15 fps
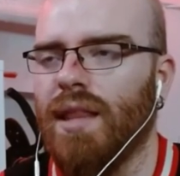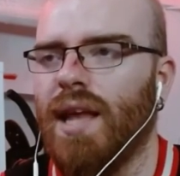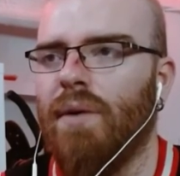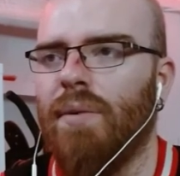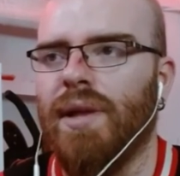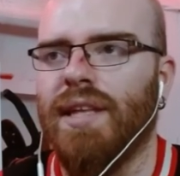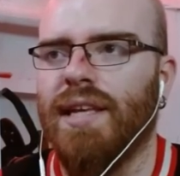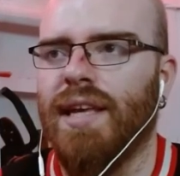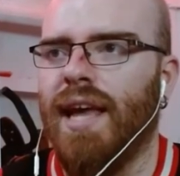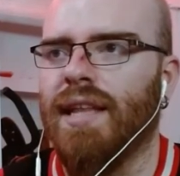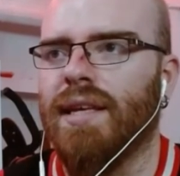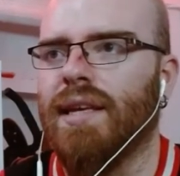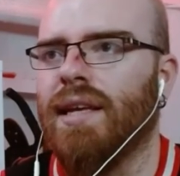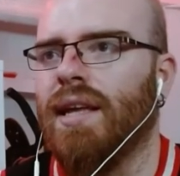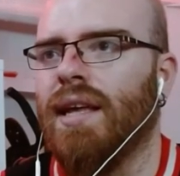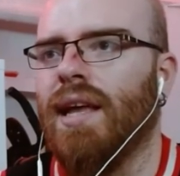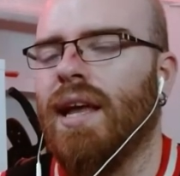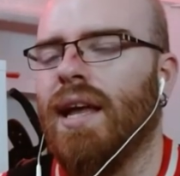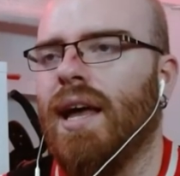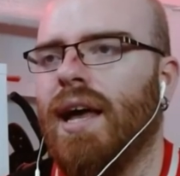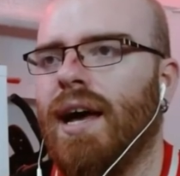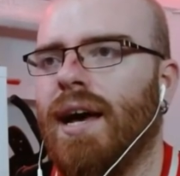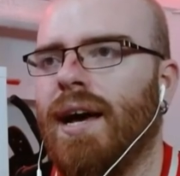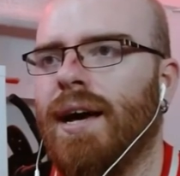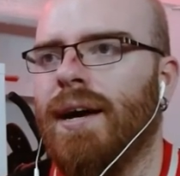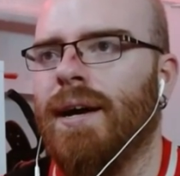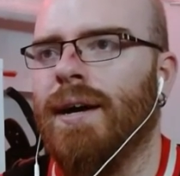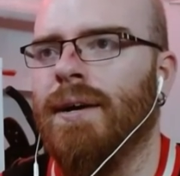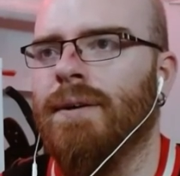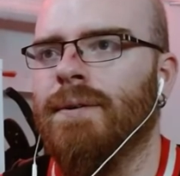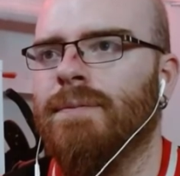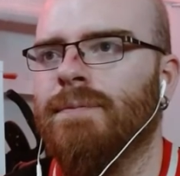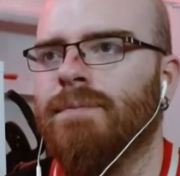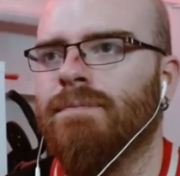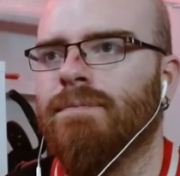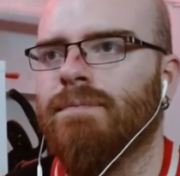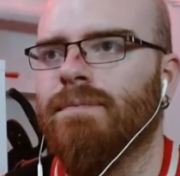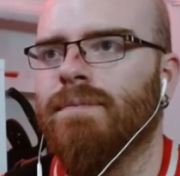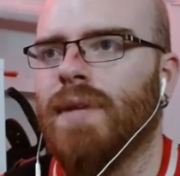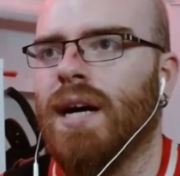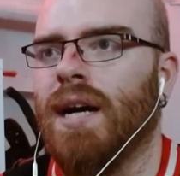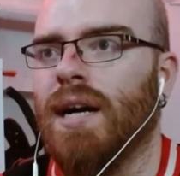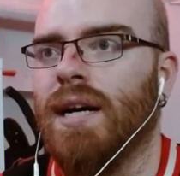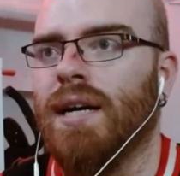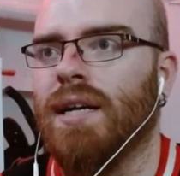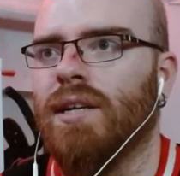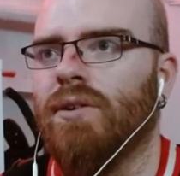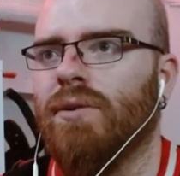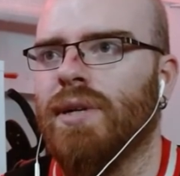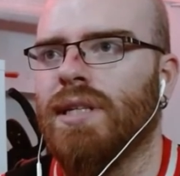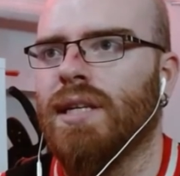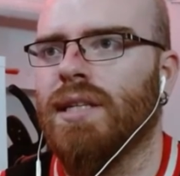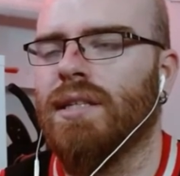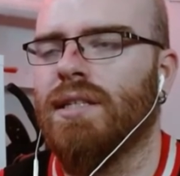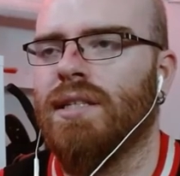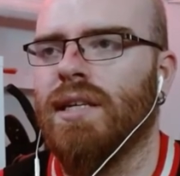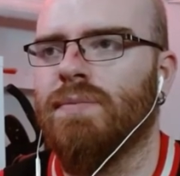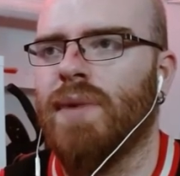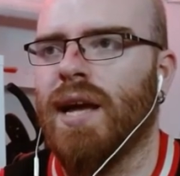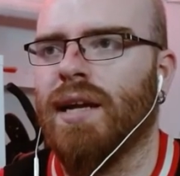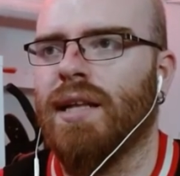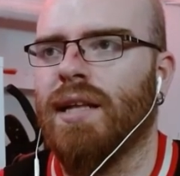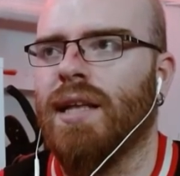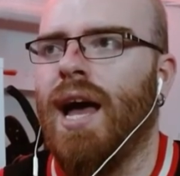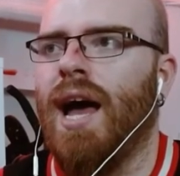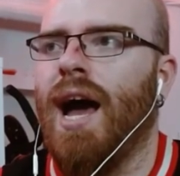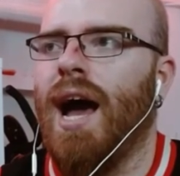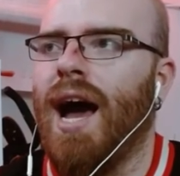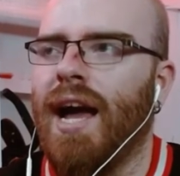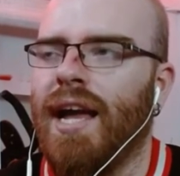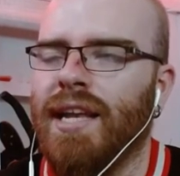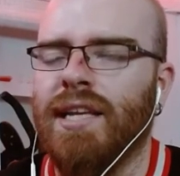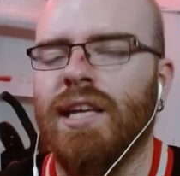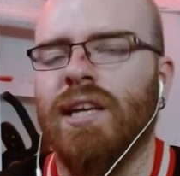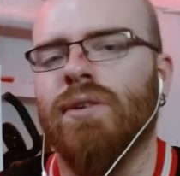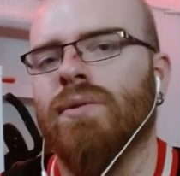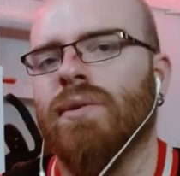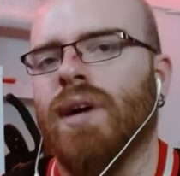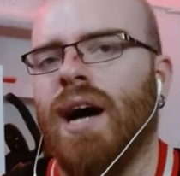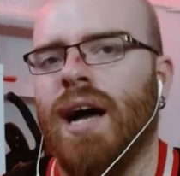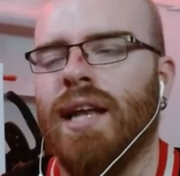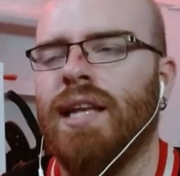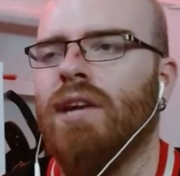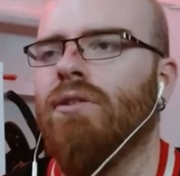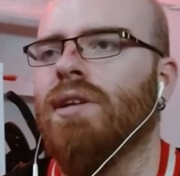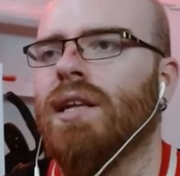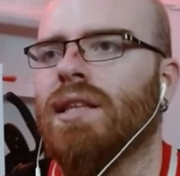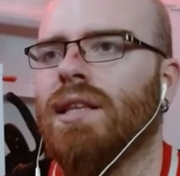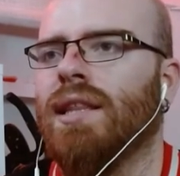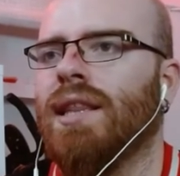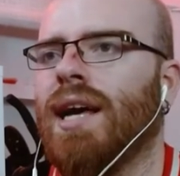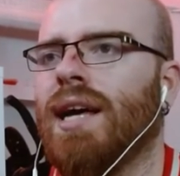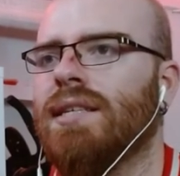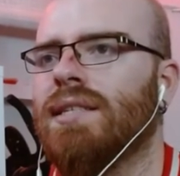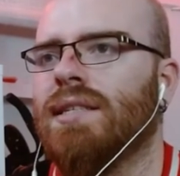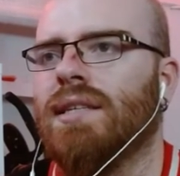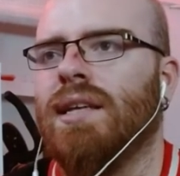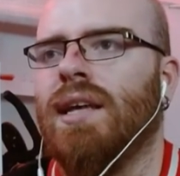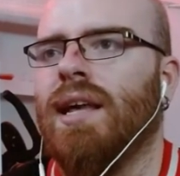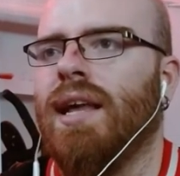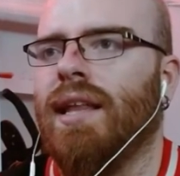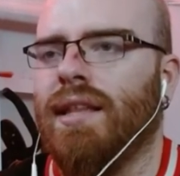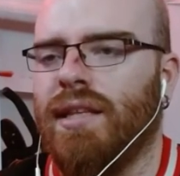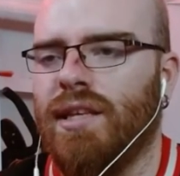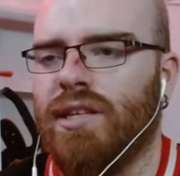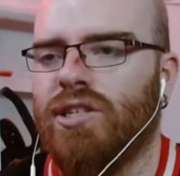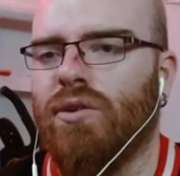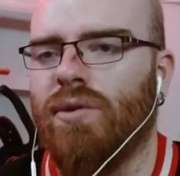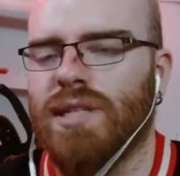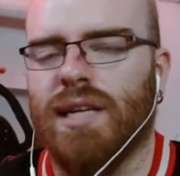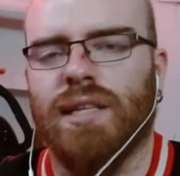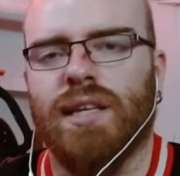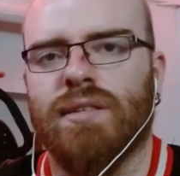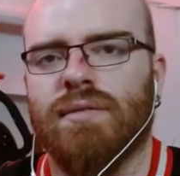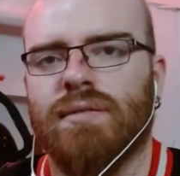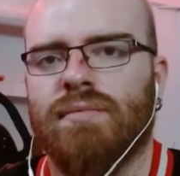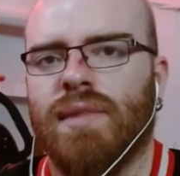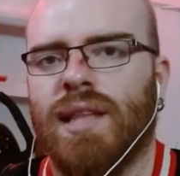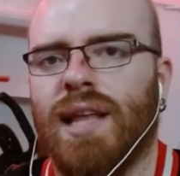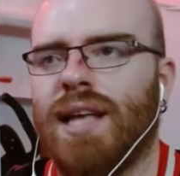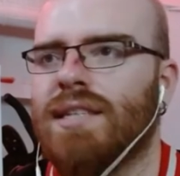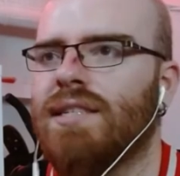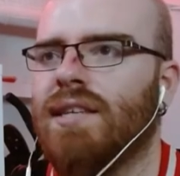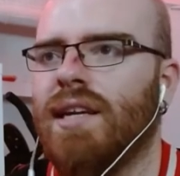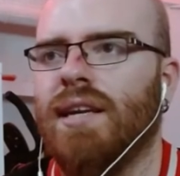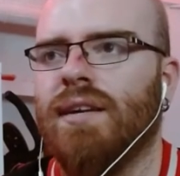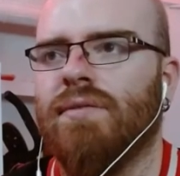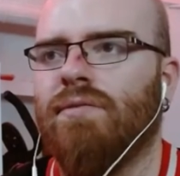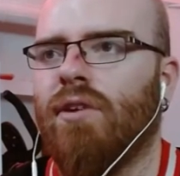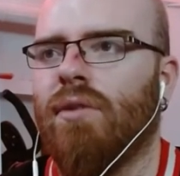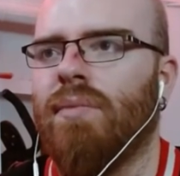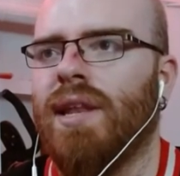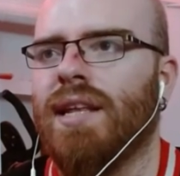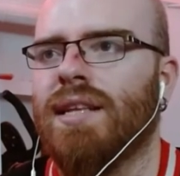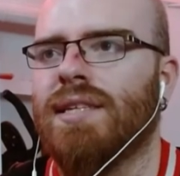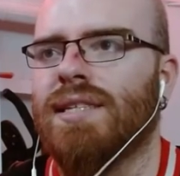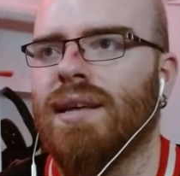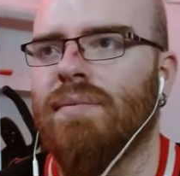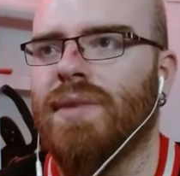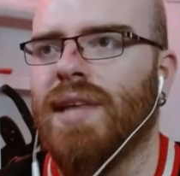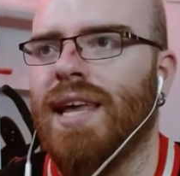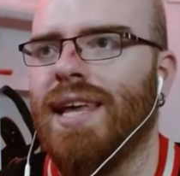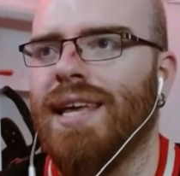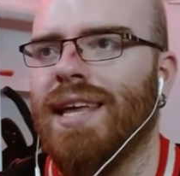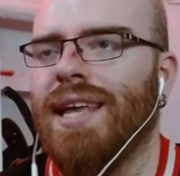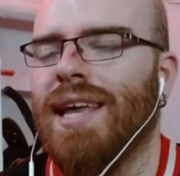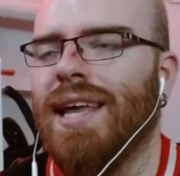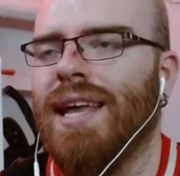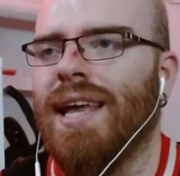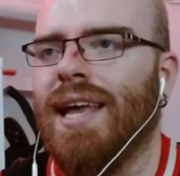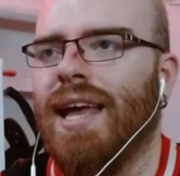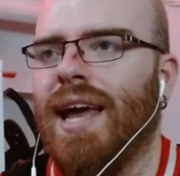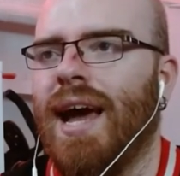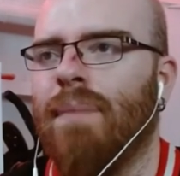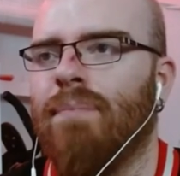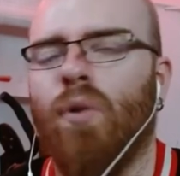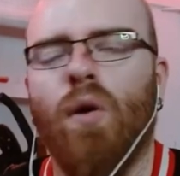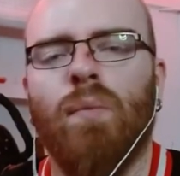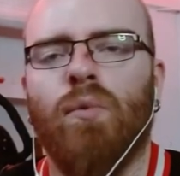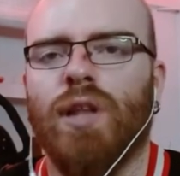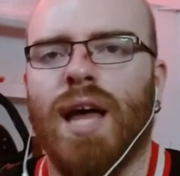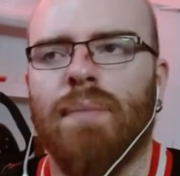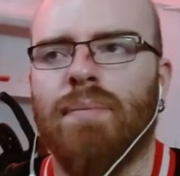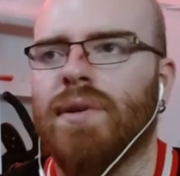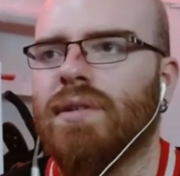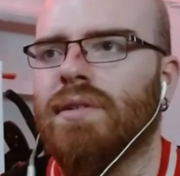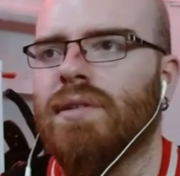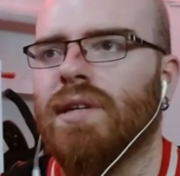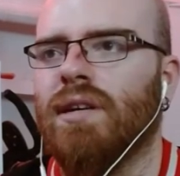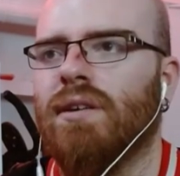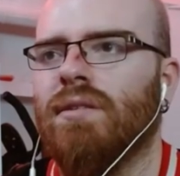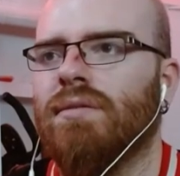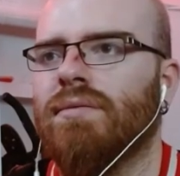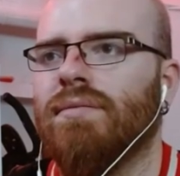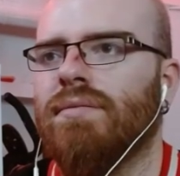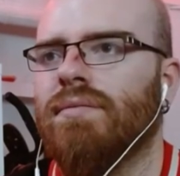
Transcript: Now in the end, her knowing that she's pregnant, I knew that this show is like this. Last 3-4 minutes, something, a bomb will happen, you know?